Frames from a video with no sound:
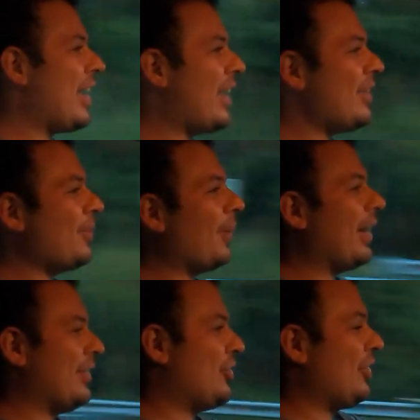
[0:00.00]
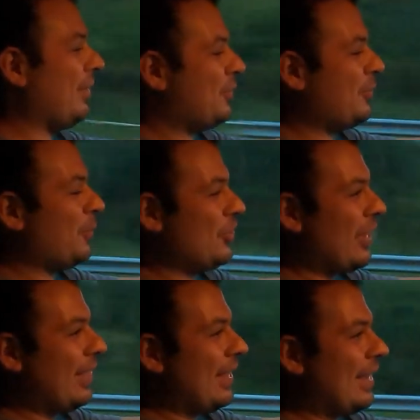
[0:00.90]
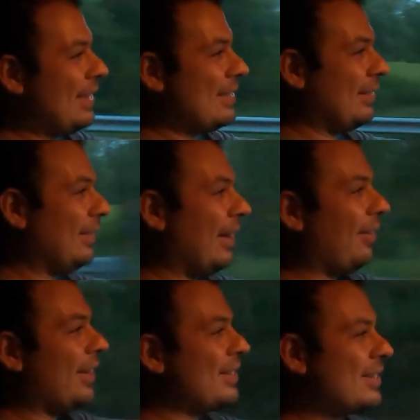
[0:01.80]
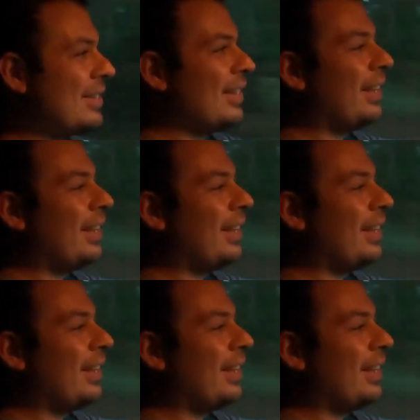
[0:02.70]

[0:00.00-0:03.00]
at you when it shifts, which I think is hilarious.